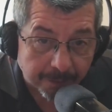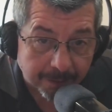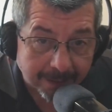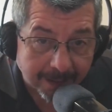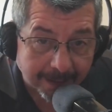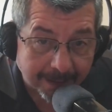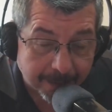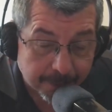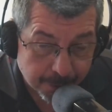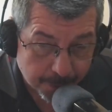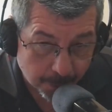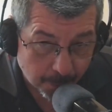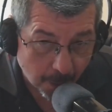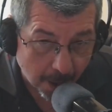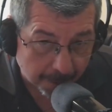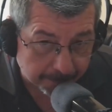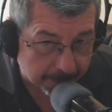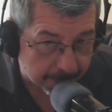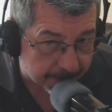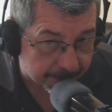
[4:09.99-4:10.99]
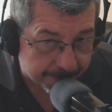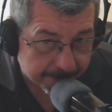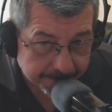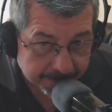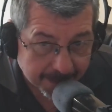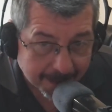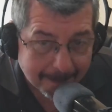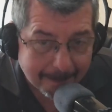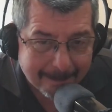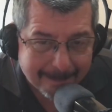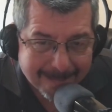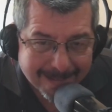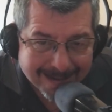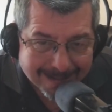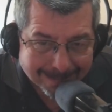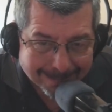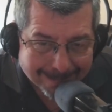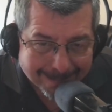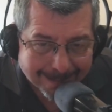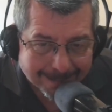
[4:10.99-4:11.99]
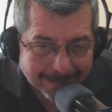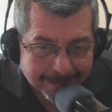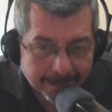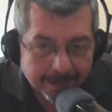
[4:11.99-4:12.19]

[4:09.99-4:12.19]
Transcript: letting 250 million